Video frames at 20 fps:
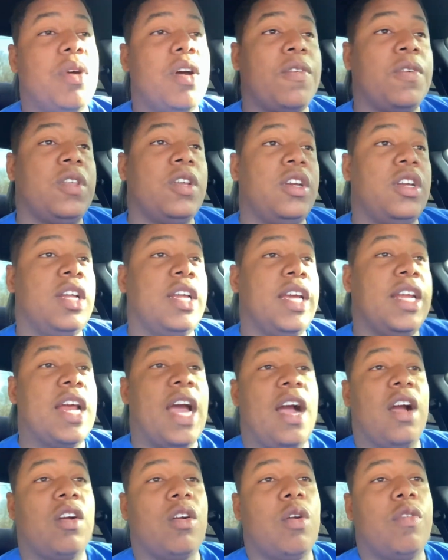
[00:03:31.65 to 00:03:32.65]
Muffler delete.
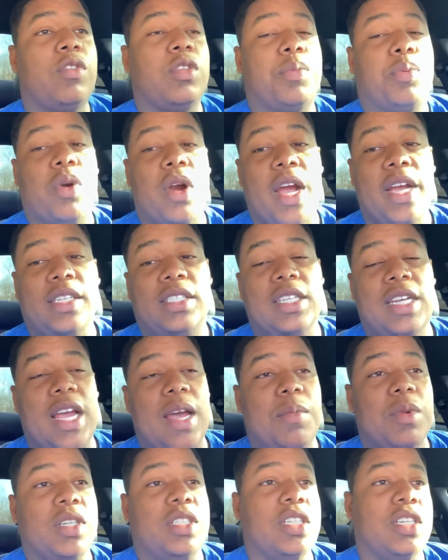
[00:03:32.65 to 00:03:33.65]
I'll go over the price and
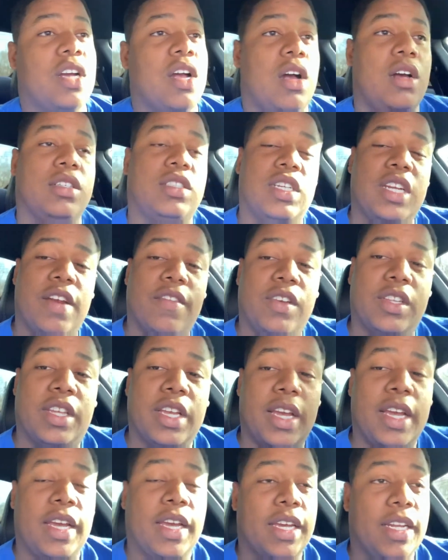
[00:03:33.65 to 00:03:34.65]
how much it costs and
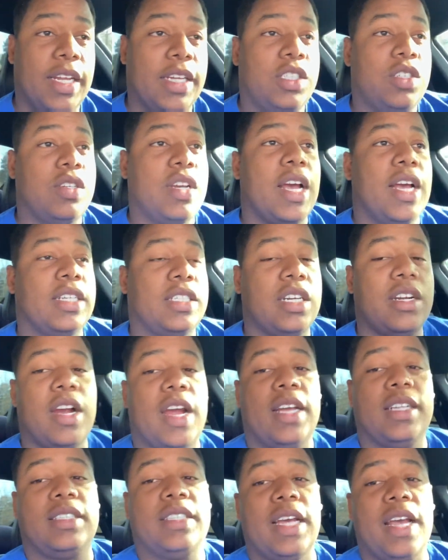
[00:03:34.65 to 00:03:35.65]
everything and let you guys hear
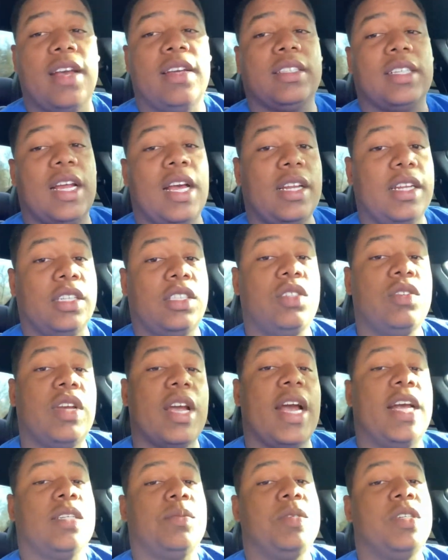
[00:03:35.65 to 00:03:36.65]
how it sounds. And I'll let you
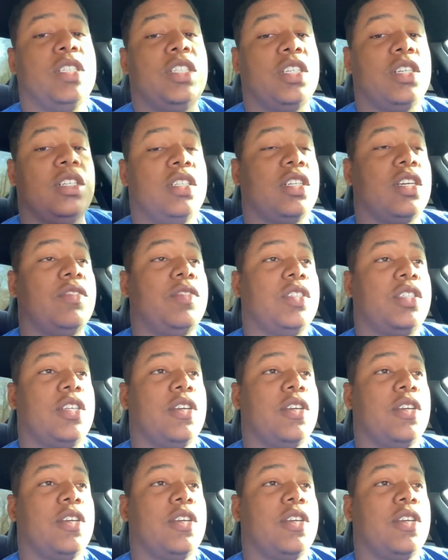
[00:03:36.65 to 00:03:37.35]
guys be the judge of it.